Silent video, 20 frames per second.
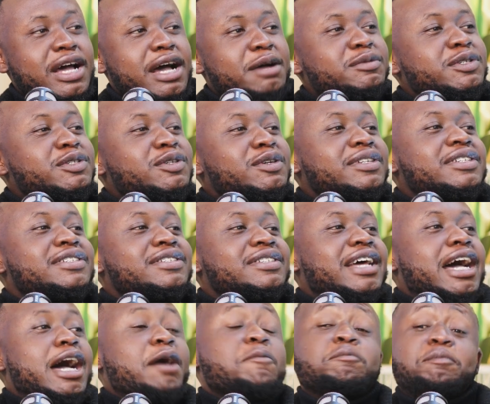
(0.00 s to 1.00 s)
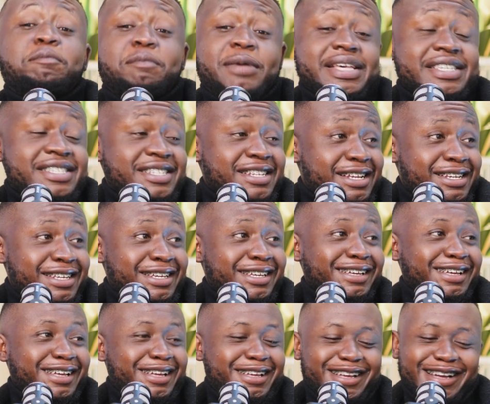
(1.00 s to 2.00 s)
So I'm just going to, personally,
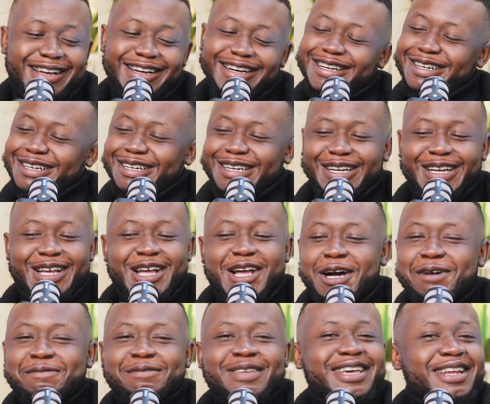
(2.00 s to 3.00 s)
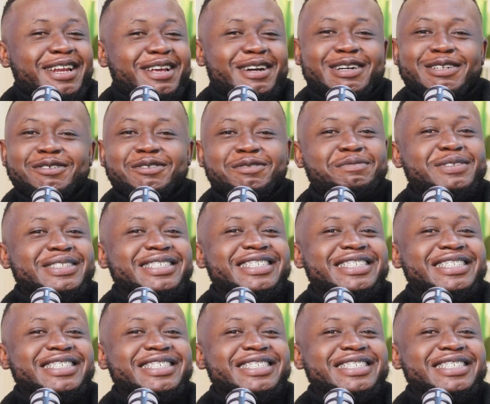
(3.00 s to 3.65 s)
I'm getting 100%.